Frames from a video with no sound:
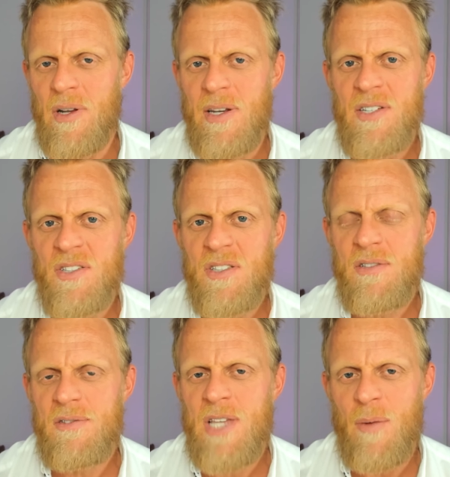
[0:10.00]
And he just
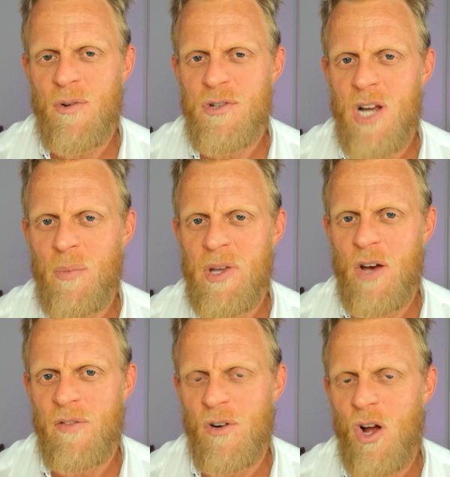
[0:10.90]
kept on jumping
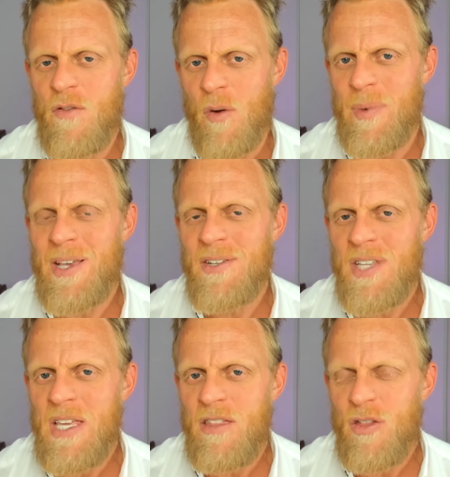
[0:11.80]
over and over because
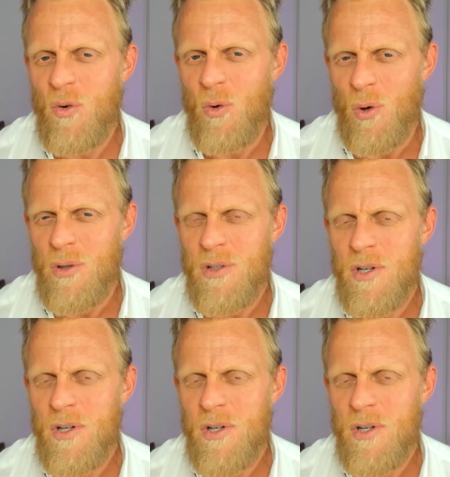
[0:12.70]
he thought